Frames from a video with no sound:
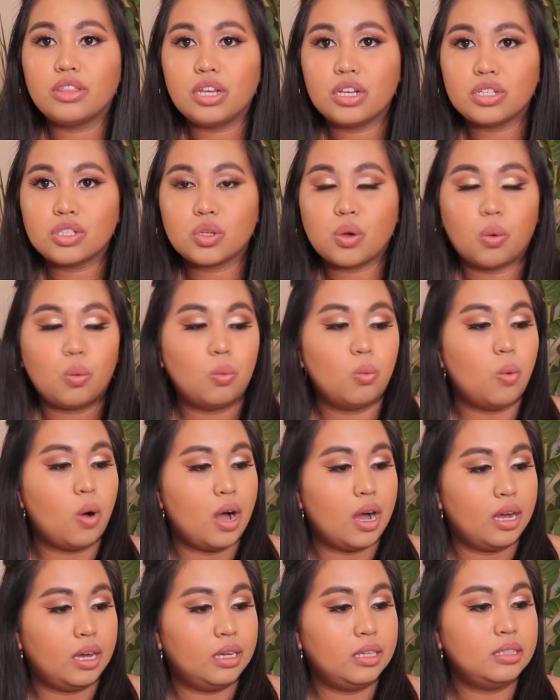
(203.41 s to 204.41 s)
this
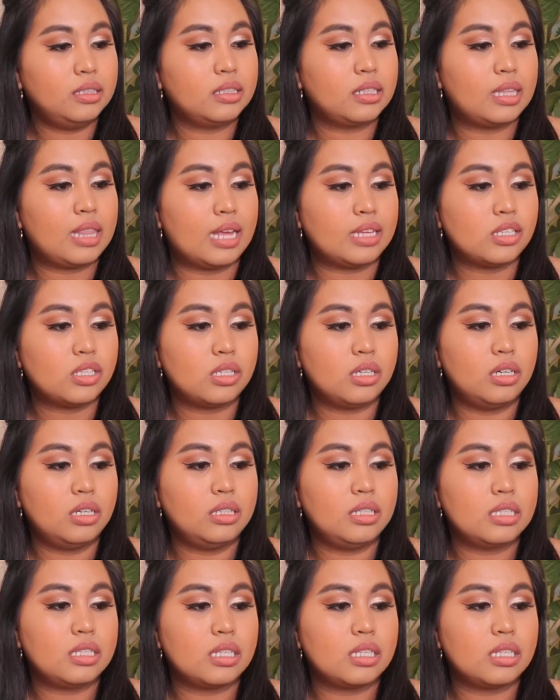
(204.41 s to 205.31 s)
one, the cleanser.